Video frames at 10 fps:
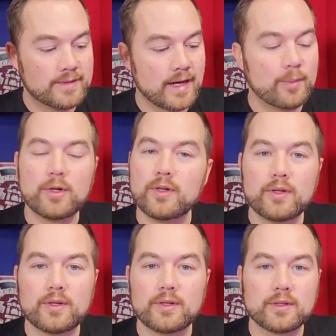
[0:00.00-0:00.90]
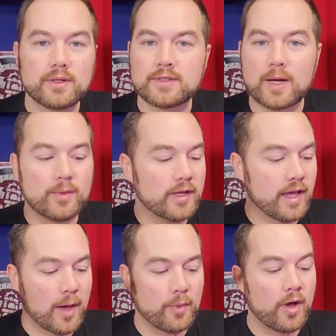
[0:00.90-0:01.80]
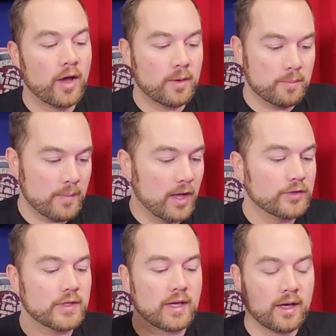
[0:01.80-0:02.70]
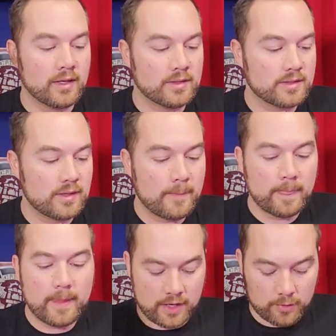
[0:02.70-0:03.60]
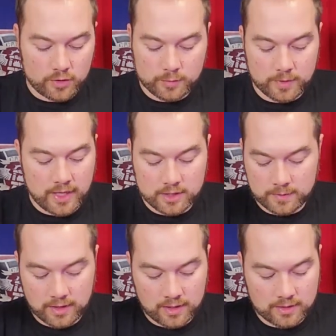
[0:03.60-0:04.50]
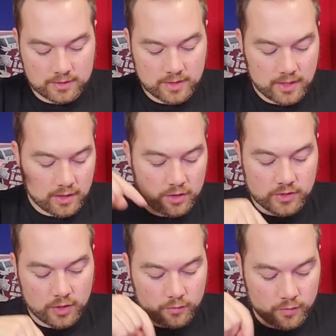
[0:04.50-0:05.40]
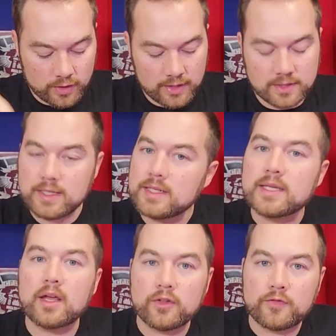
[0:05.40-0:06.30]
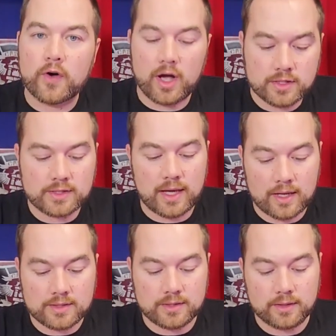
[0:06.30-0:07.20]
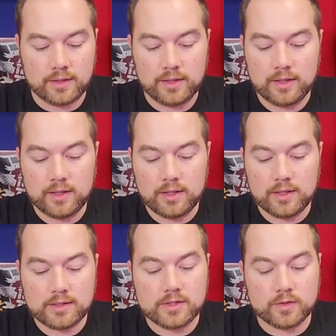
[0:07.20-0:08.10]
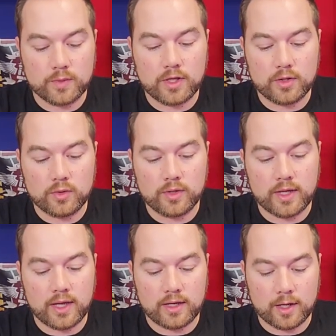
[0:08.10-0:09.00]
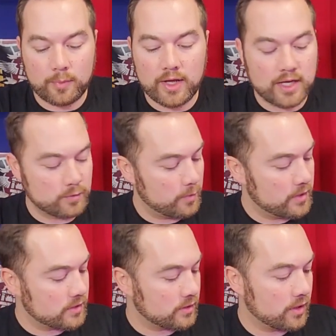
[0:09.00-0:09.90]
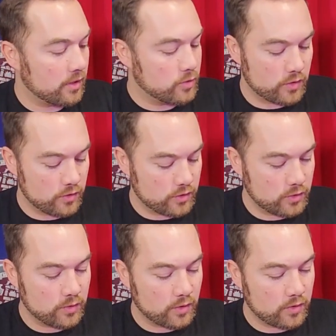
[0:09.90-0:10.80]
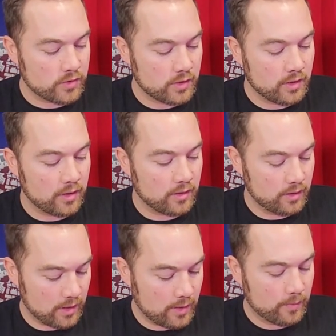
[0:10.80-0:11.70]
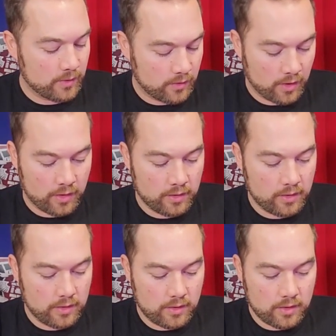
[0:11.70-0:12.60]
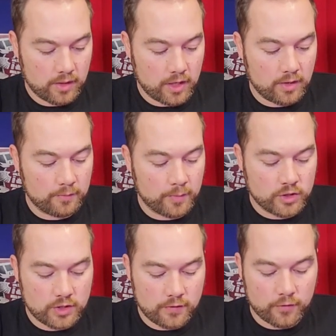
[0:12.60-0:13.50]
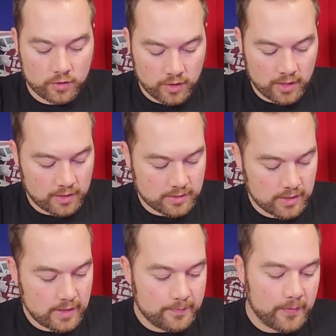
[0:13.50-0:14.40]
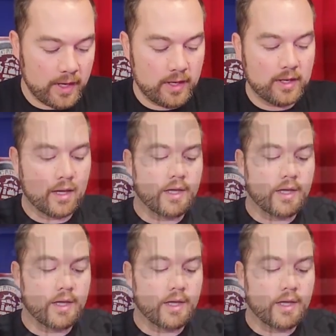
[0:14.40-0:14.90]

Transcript: double doubling up on melta guns, flamers, plasma guns. Looks like a really detailed Vox caster. This is a really cool kit. You got a plasma pistol here. I'm sure there's two of those on here. Yep, there are. And a bunch of different grenades and